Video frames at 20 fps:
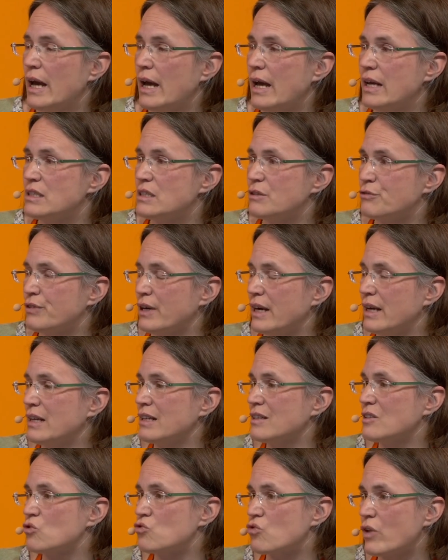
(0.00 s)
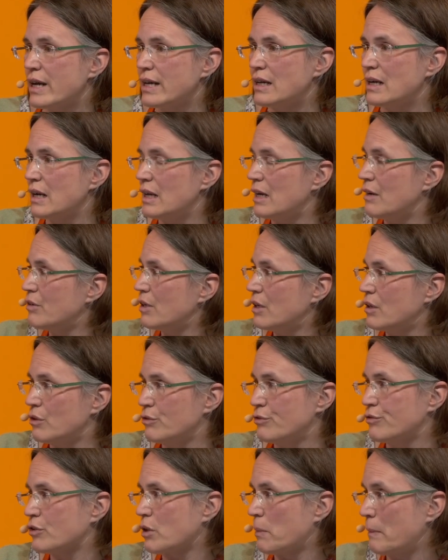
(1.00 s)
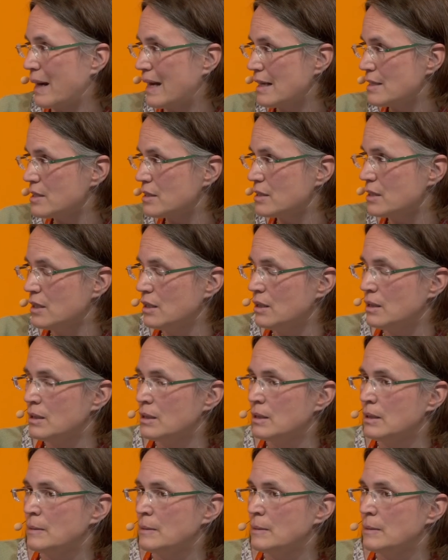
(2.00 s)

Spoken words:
and defining the right level of complexity.